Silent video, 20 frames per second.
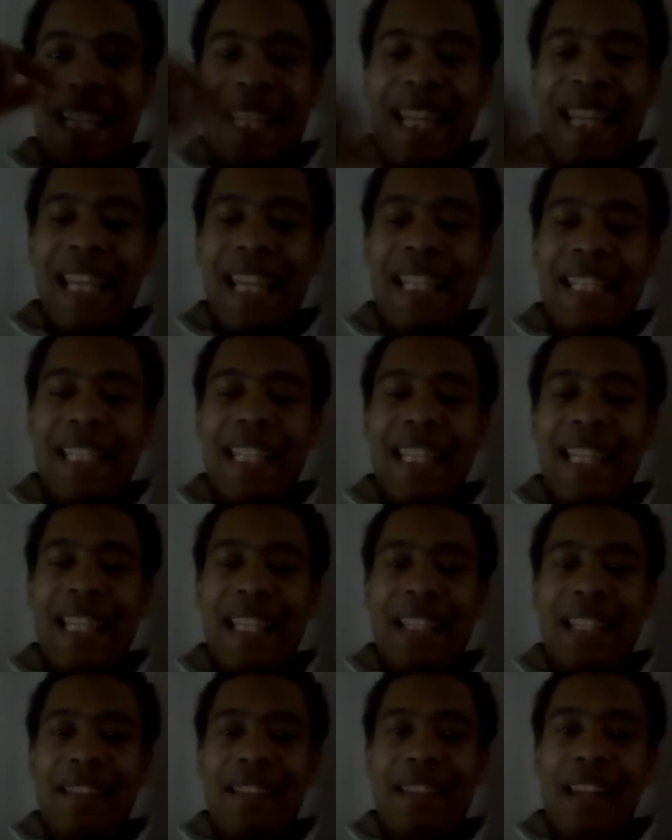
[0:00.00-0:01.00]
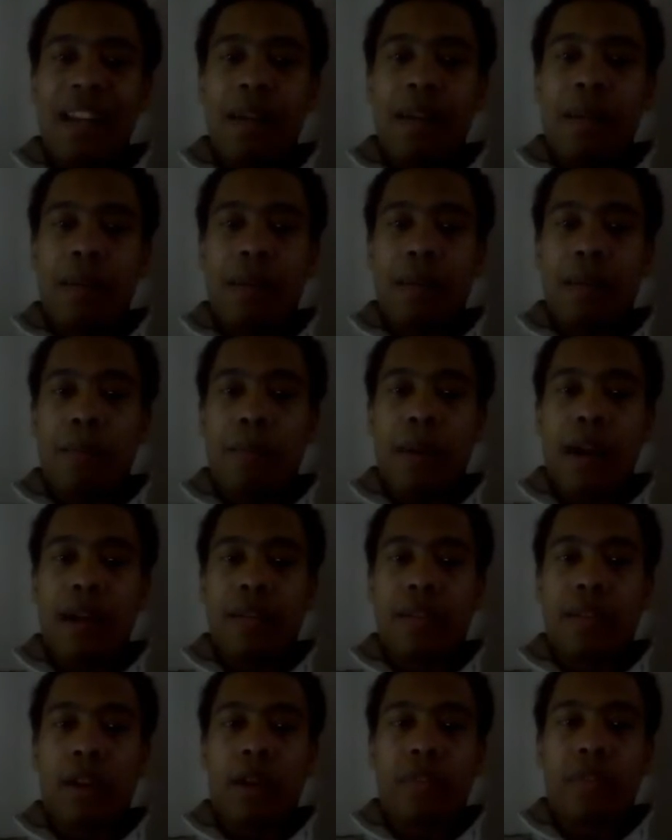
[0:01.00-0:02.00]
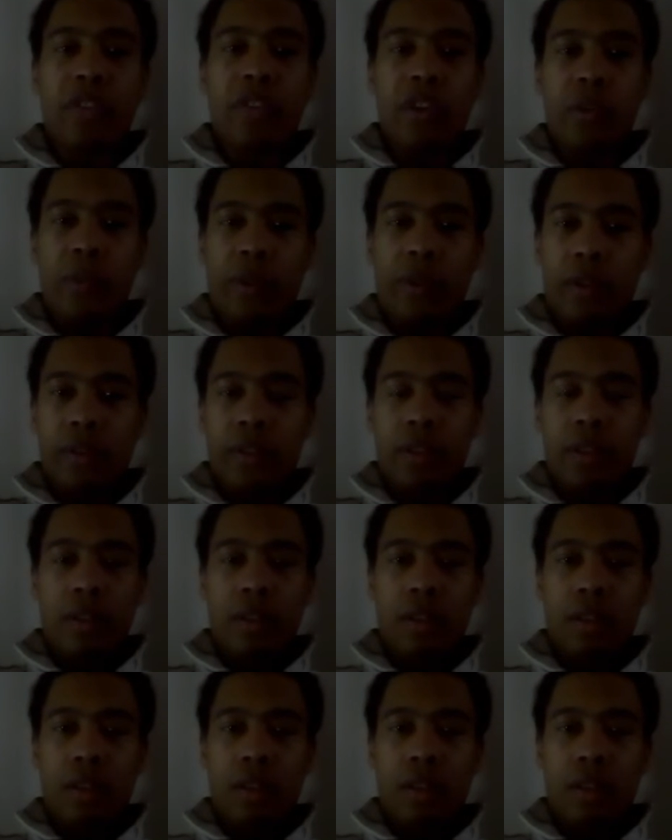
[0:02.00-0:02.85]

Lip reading: They seek their part of the new world.